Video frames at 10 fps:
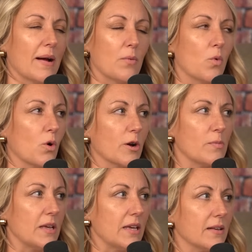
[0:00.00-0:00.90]
my ward
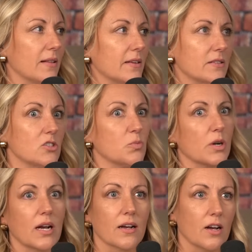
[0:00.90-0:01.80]
being like super
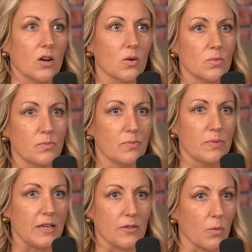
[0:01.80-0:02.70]
gung ho
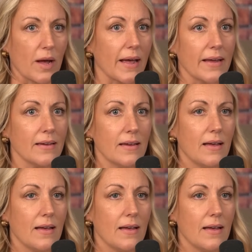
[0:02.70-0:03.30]
either way.